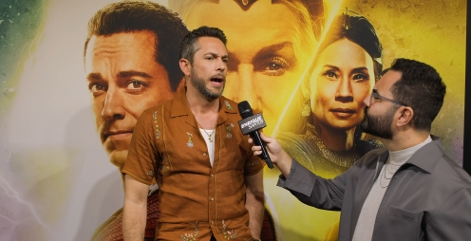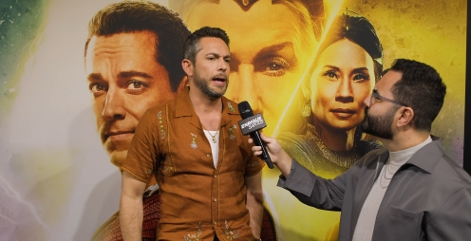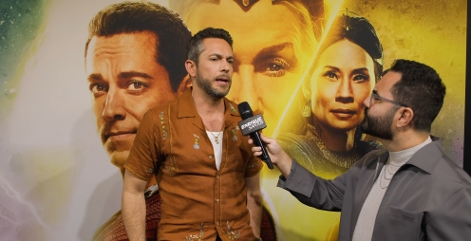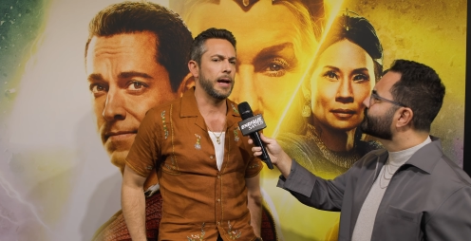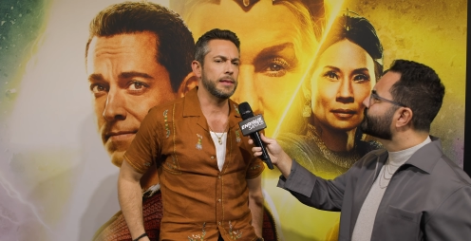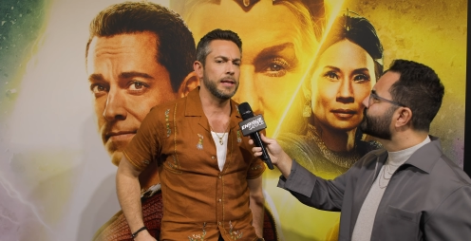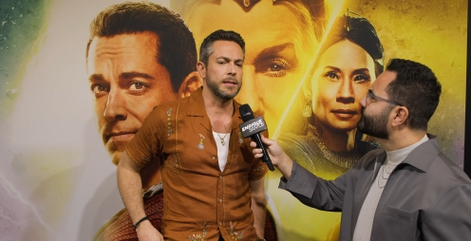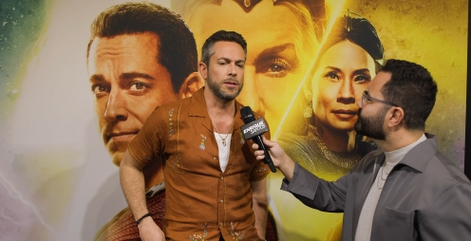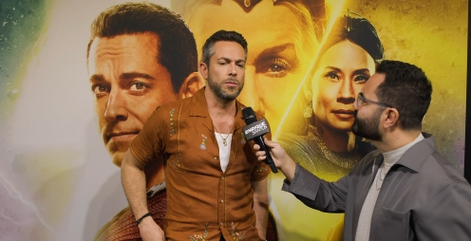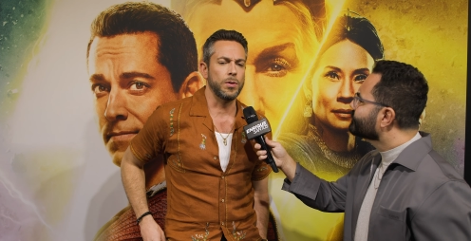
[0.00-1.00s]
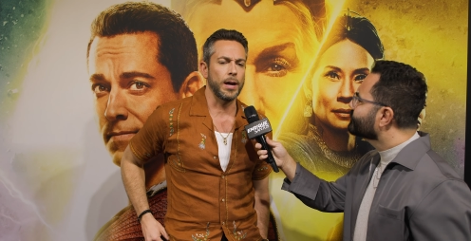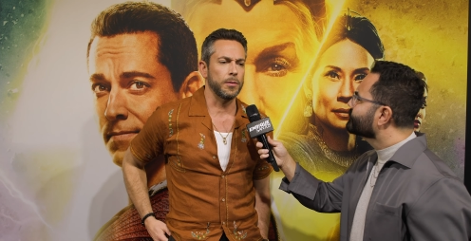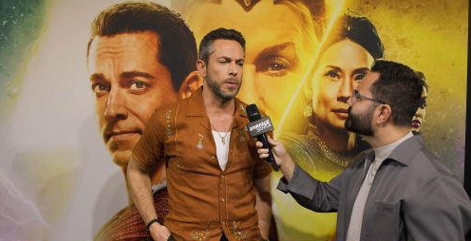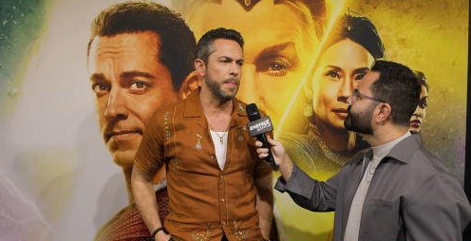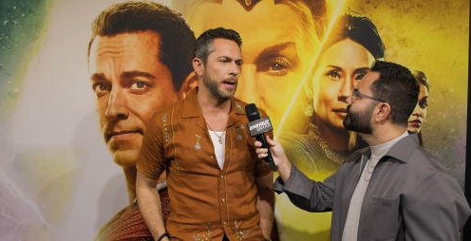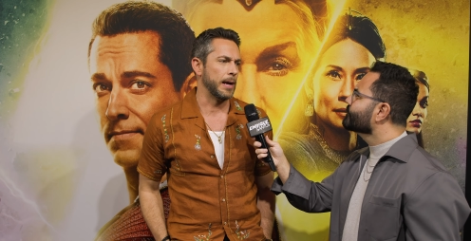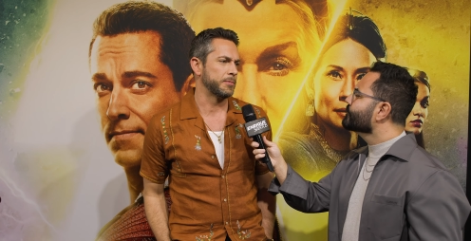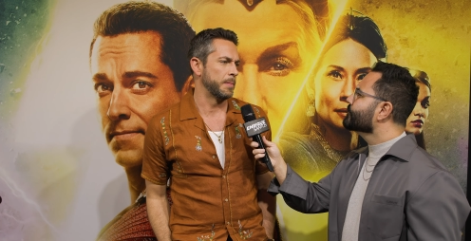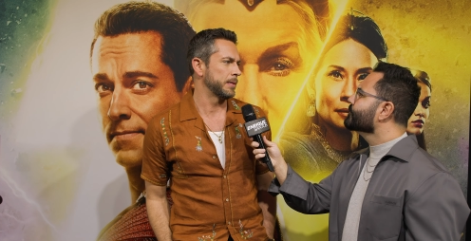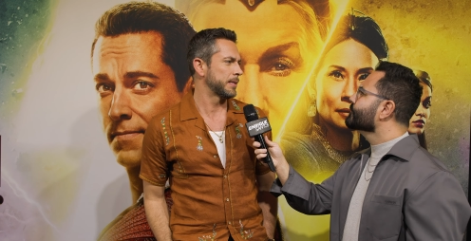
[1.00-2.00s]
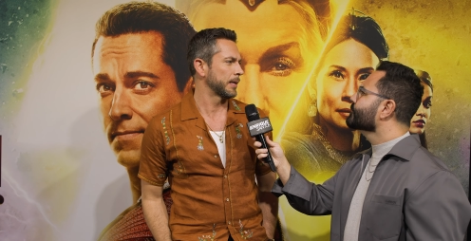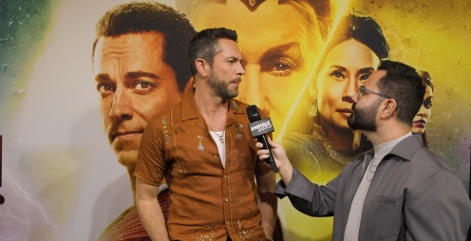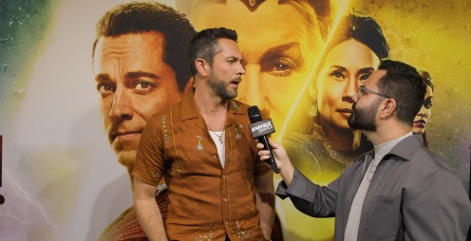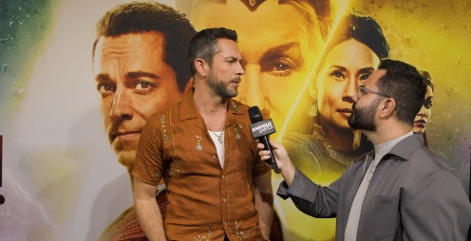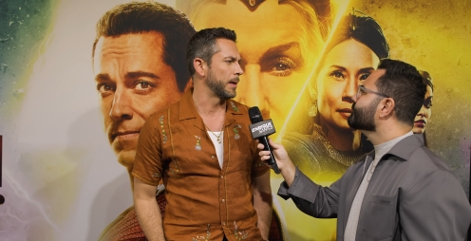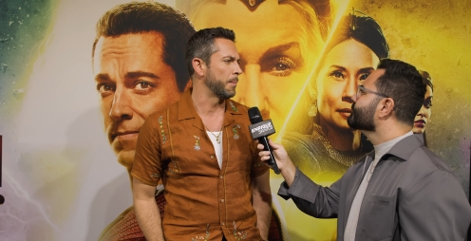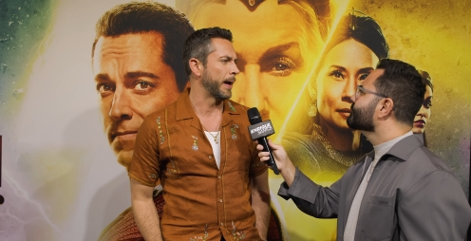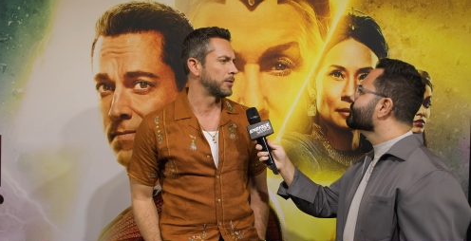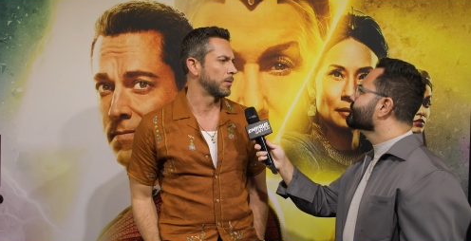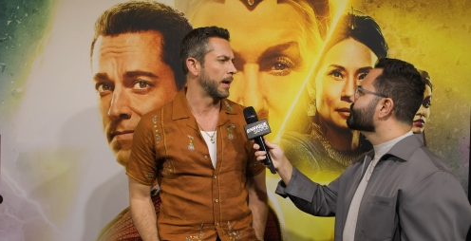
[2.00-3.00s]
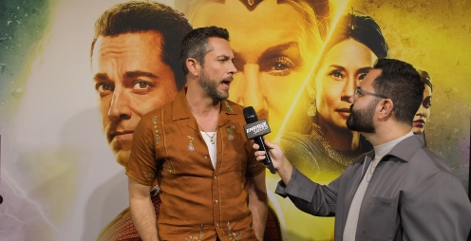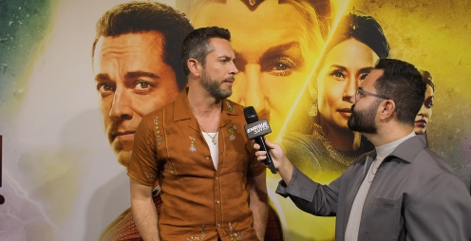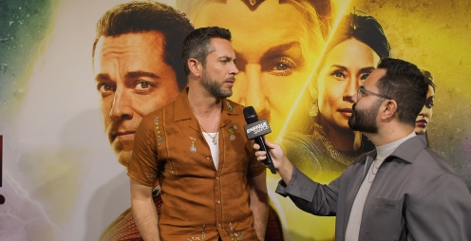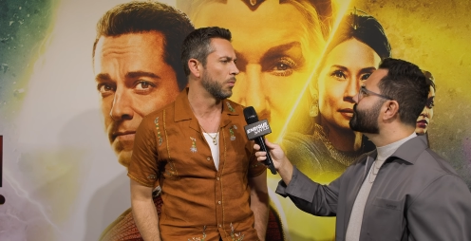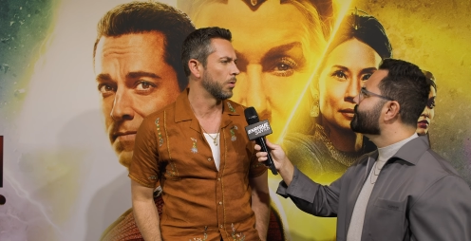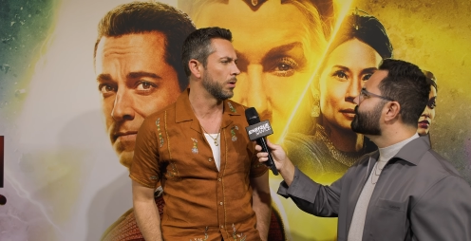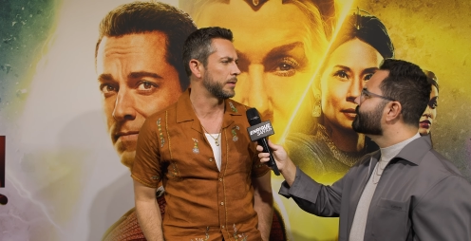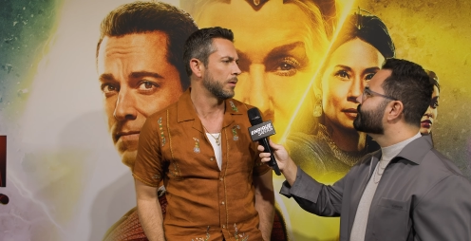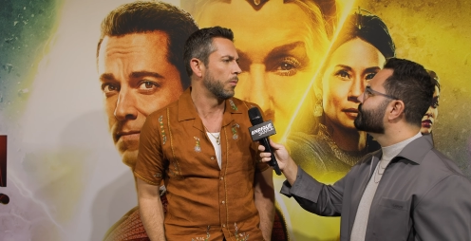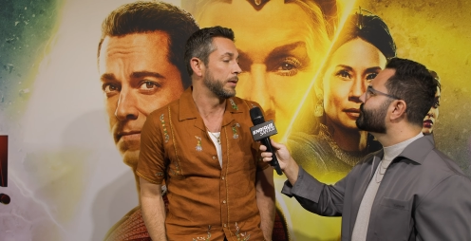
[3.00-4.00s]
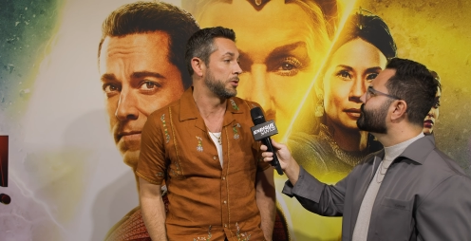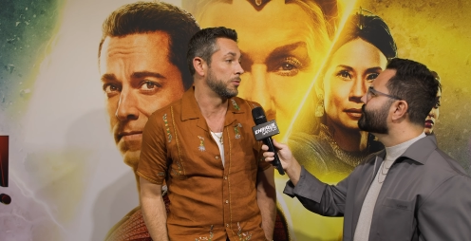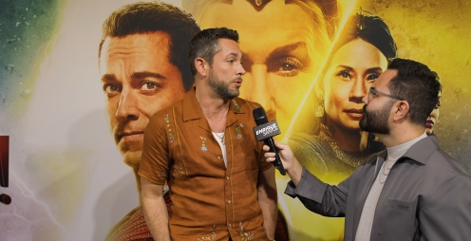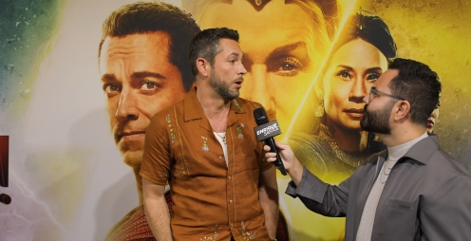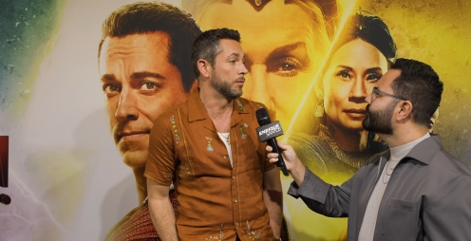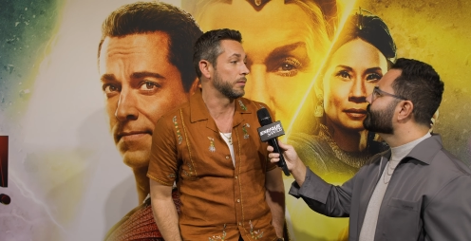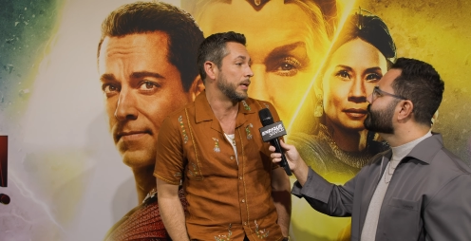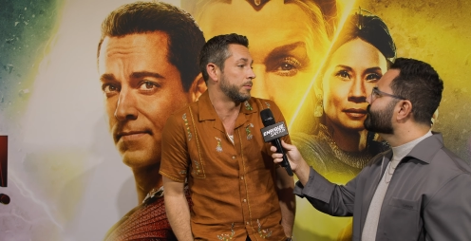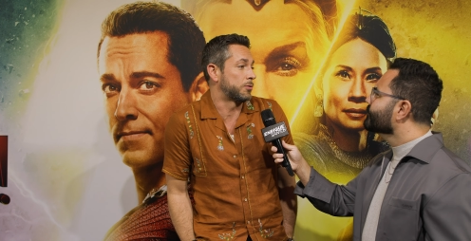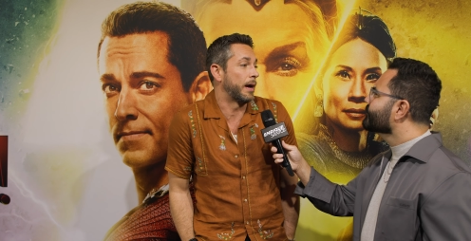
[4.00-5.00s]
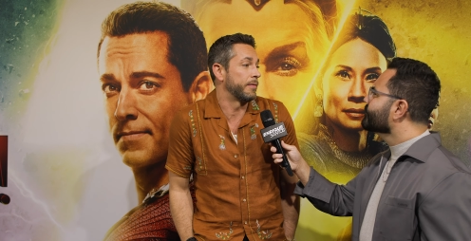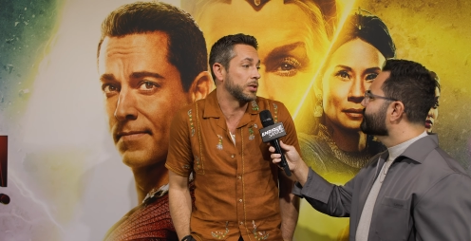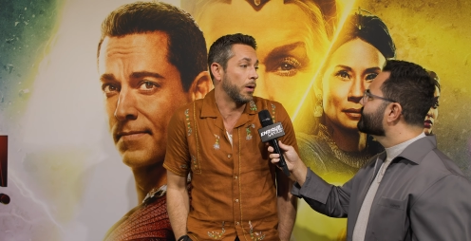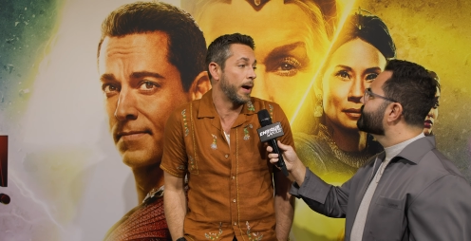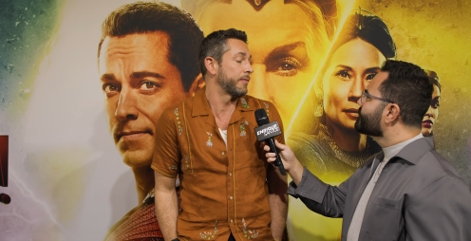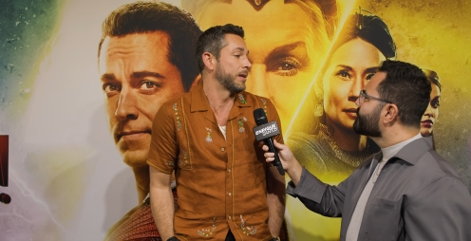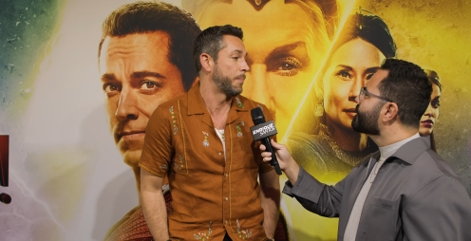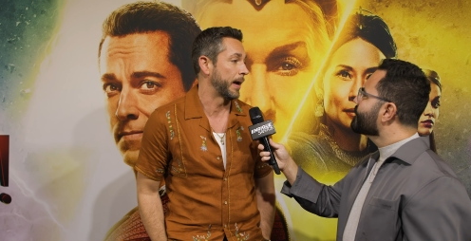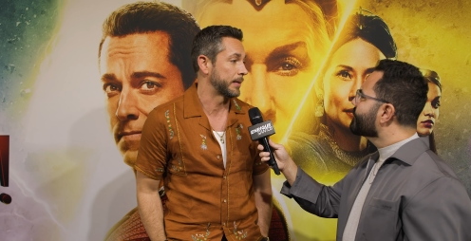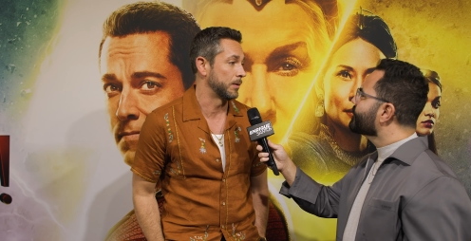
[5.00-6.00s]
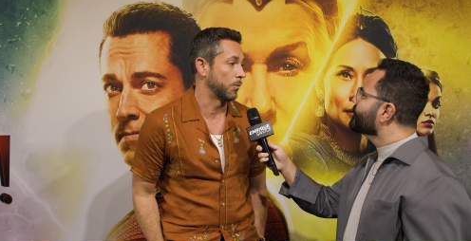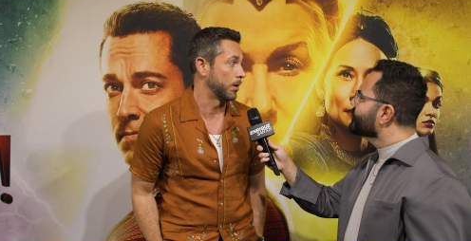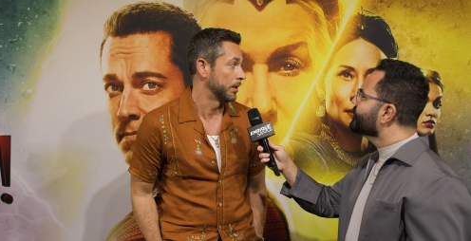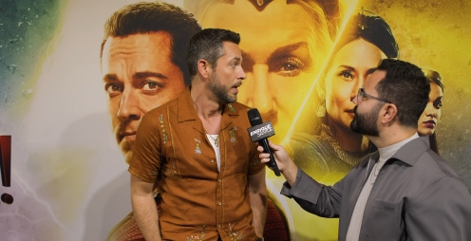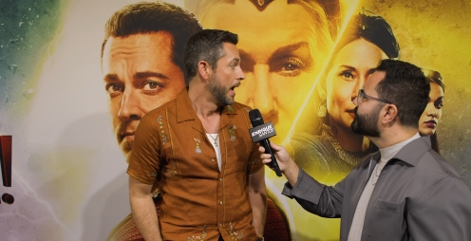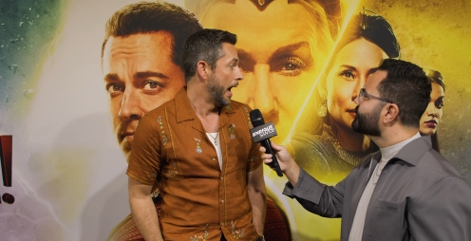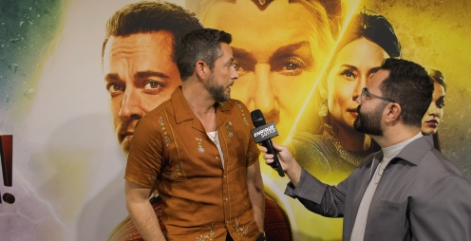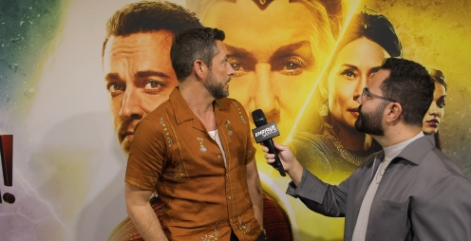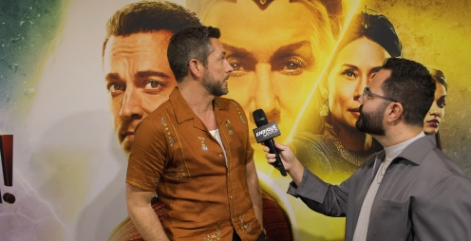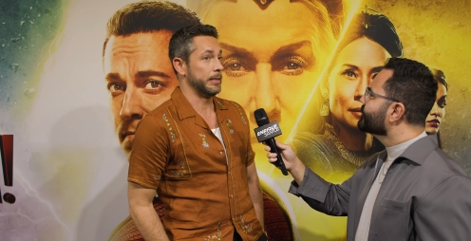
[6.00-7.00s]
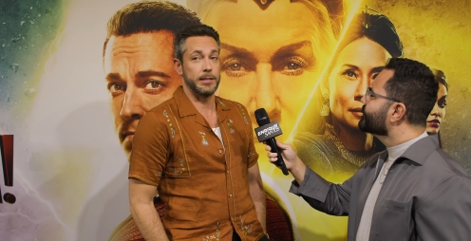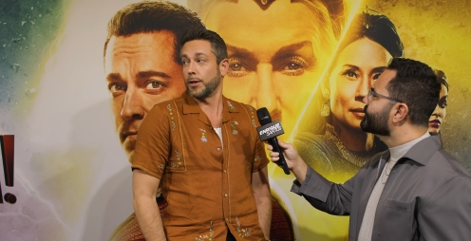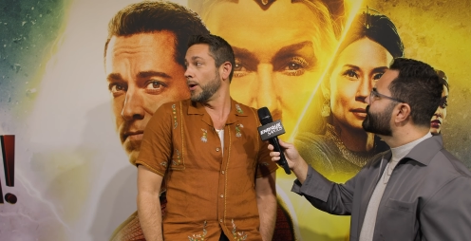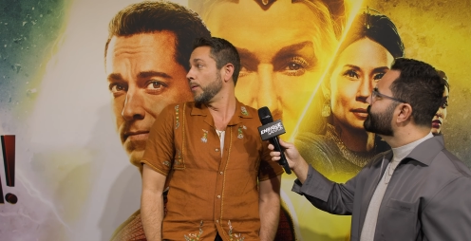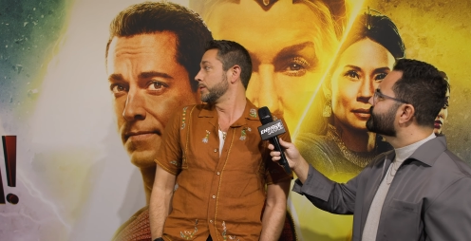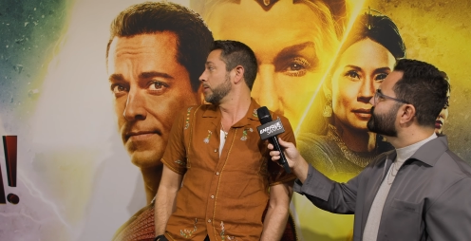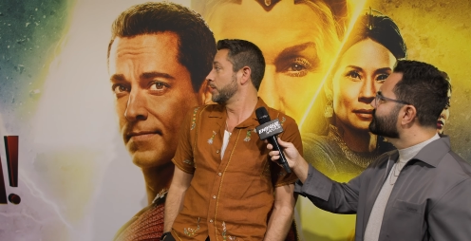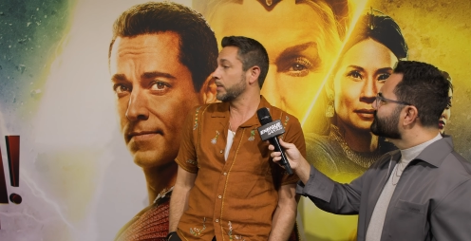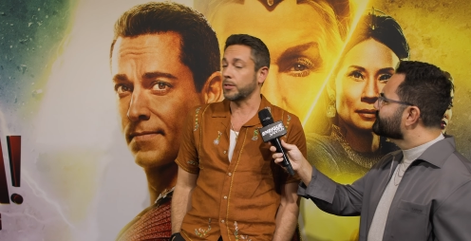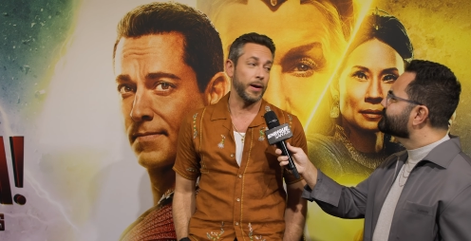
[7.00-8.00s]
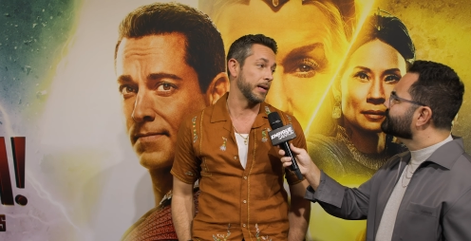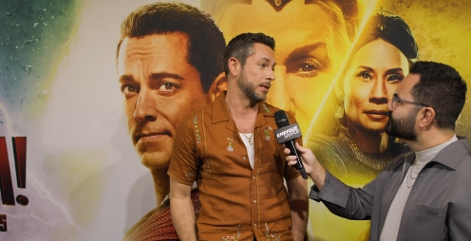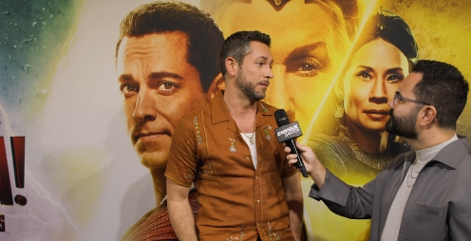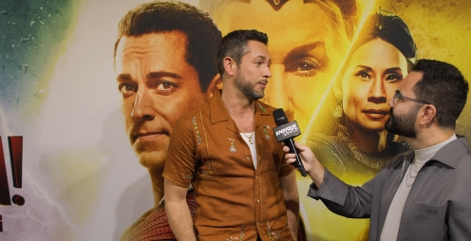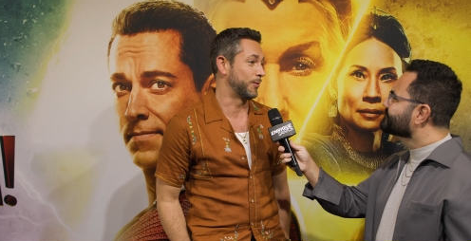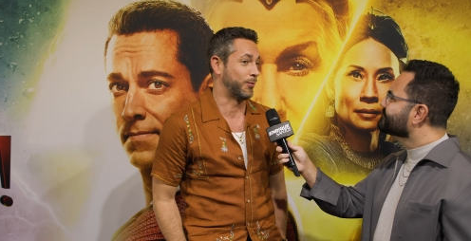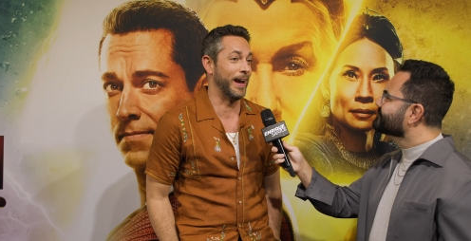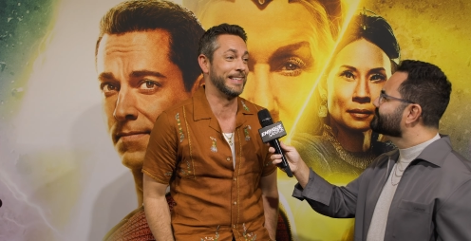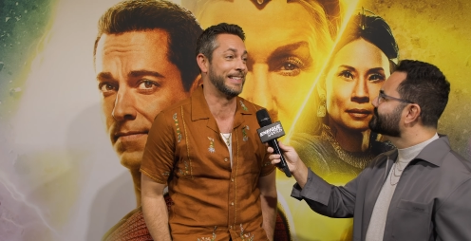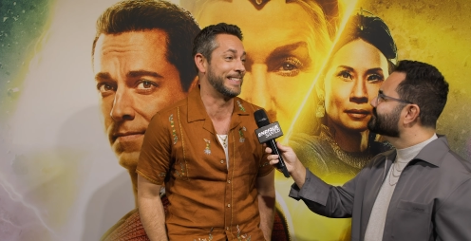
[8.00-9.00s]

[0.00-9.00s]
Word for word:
Speaker 1: I, I think that you've got to remain optimistic about the impact you can have in the world. Otherwise, you don't keep striving to go have an impact in the world. I just get to go and do this crazy, crazy